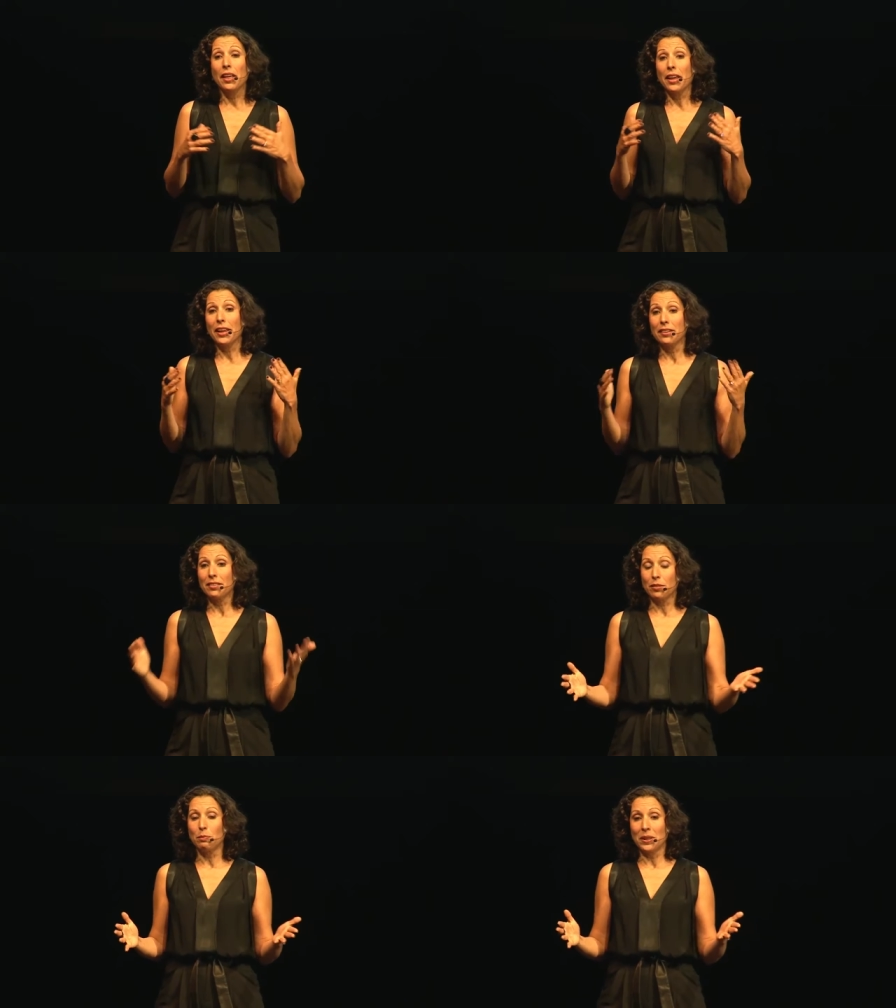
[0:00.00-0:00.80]

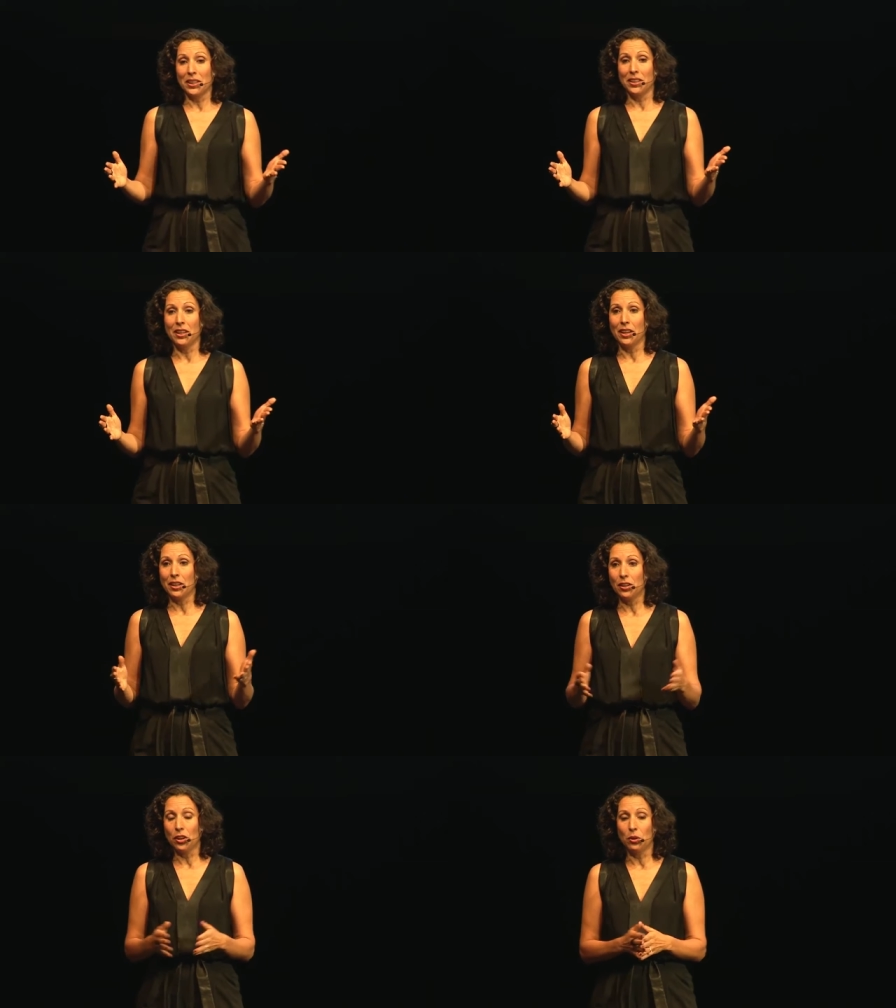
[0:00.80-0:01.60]
It's been,
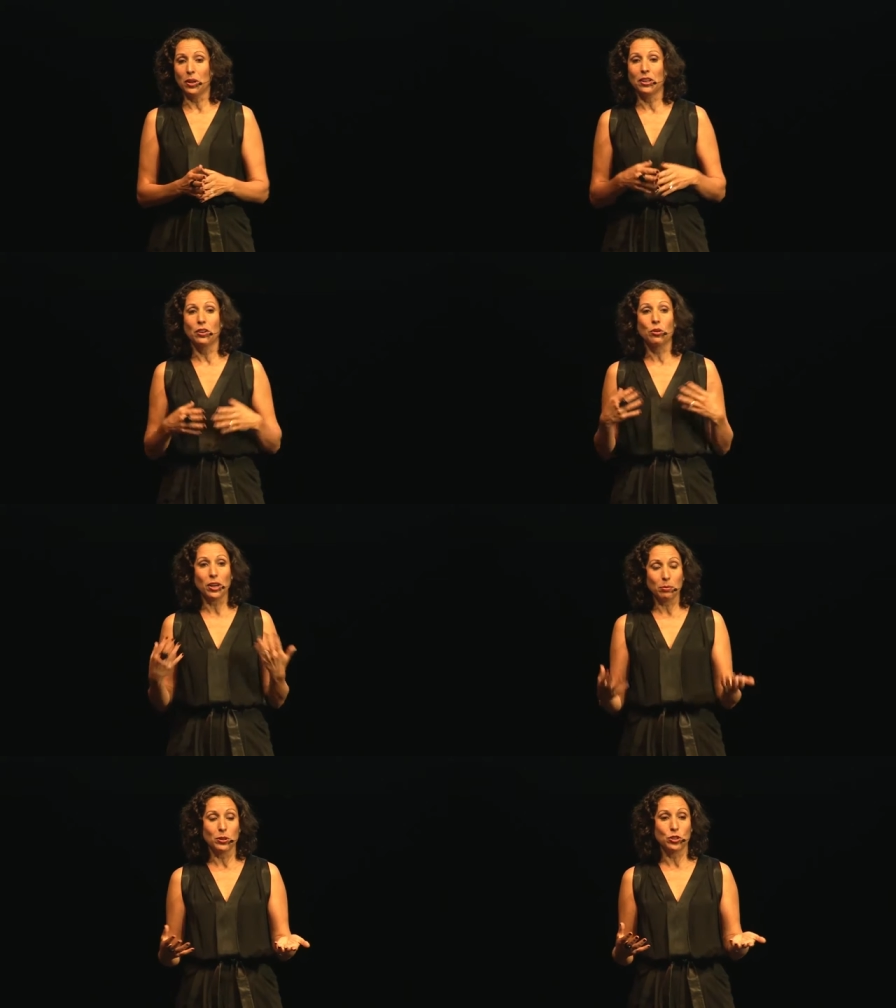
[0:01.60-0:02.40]
an
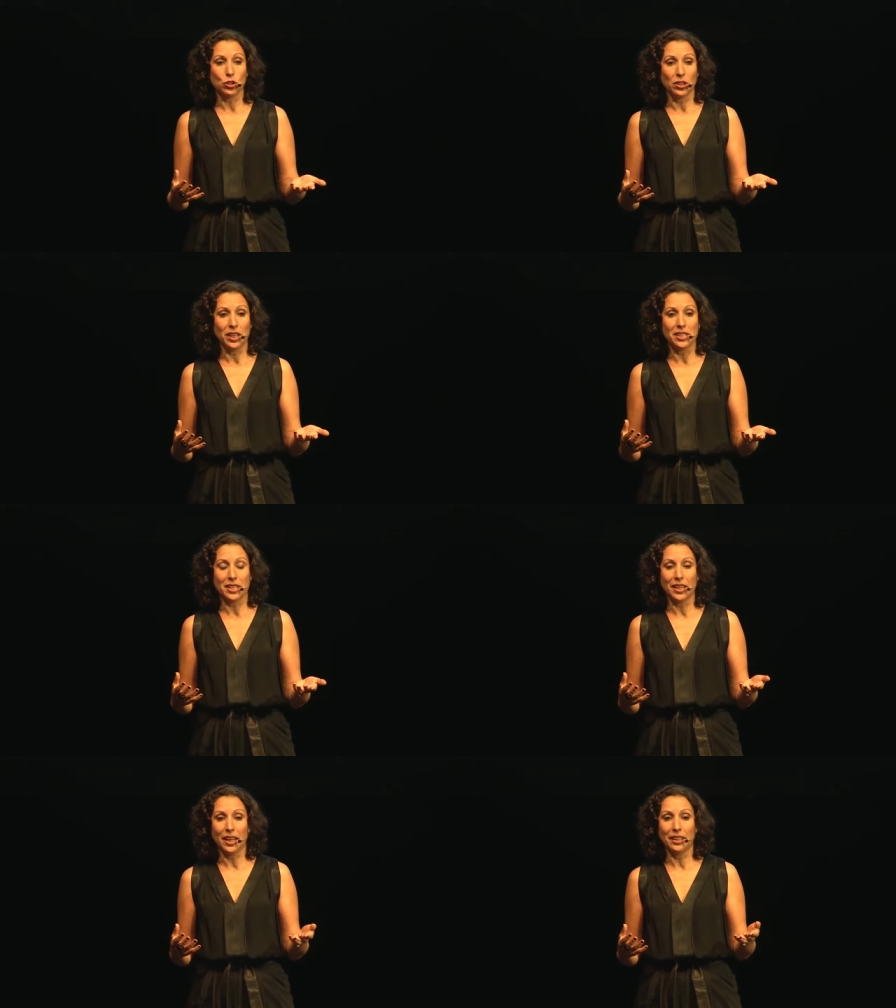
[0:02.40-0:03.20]
incredible journey to
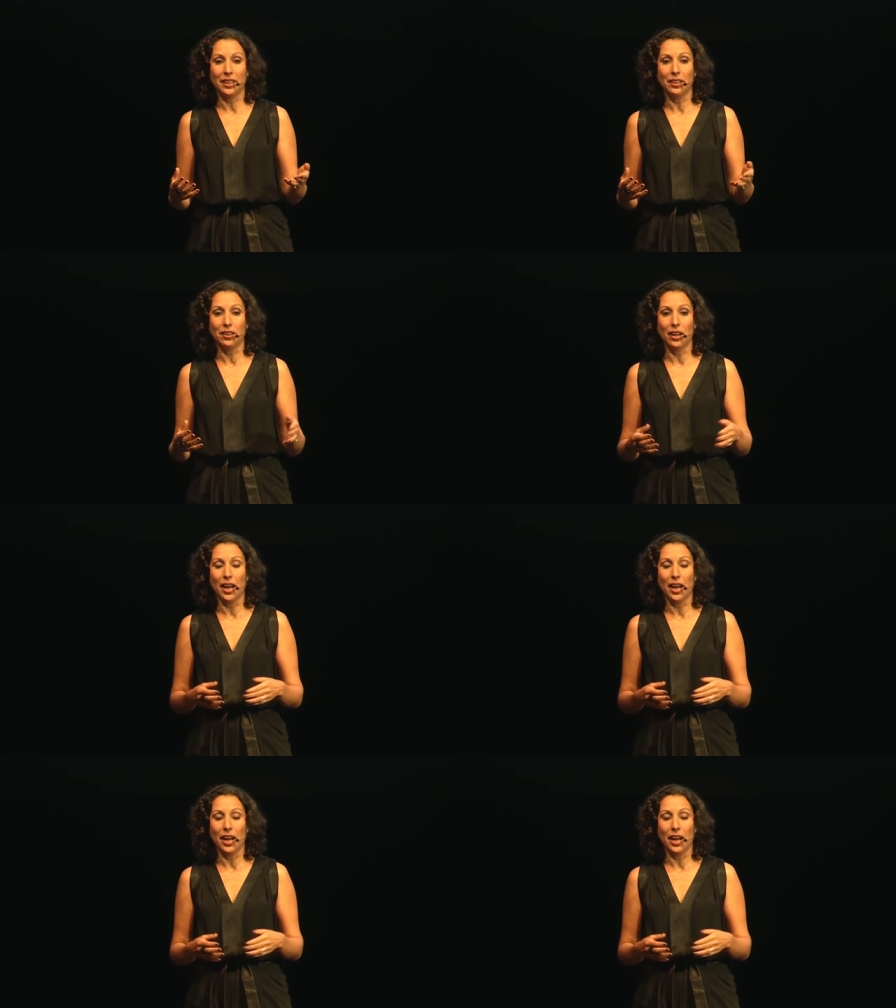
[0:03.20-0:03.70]
get here,